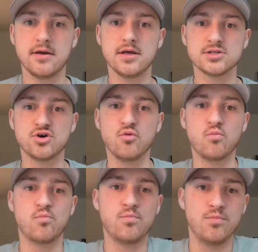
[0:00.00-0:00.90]

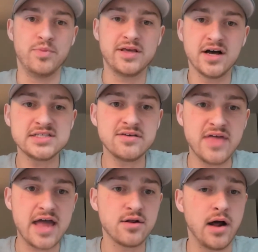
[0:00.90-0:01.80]
So because of
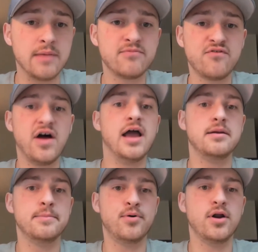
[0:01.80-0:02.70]
that, I'm
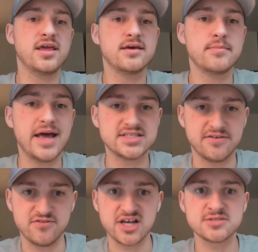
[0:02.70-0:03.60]
fine putting him as a
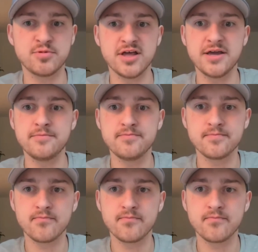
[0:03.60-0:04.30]
flex play,